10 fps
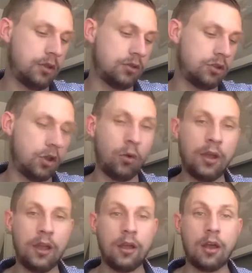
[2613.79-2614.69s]
So
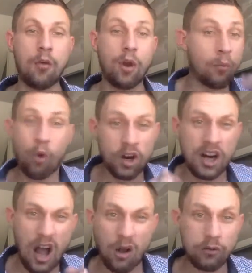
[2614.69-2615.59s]
when I'm
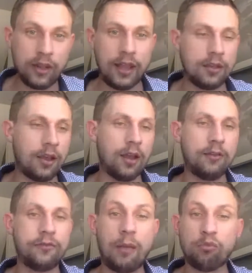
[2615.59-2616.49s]
working out, like
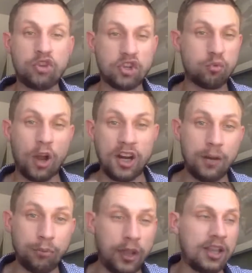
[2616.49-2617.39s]
if I'm just running
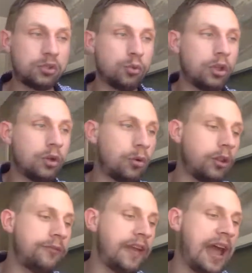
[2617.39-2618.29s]
in place really,
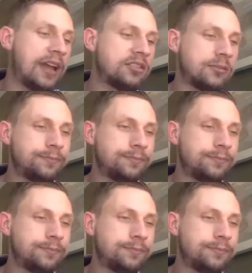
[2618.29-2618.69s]
really fast,